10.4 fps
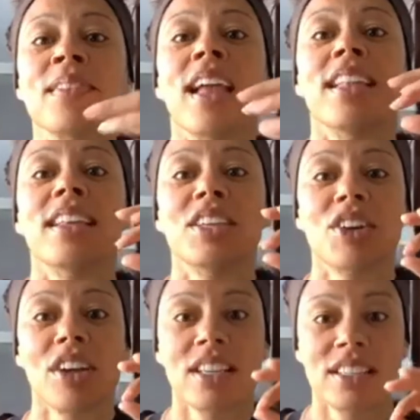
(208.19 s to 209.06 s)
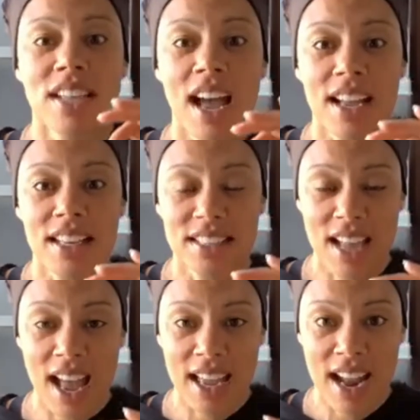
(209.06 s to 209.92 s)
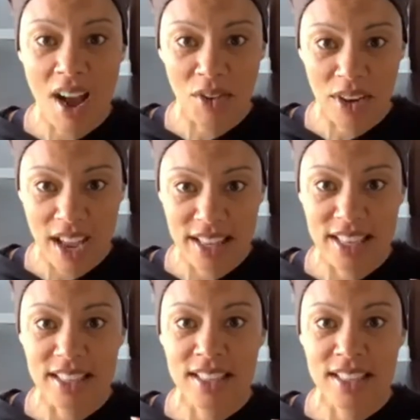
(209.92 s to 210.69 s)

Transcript: and then you're going to sigh it out like this.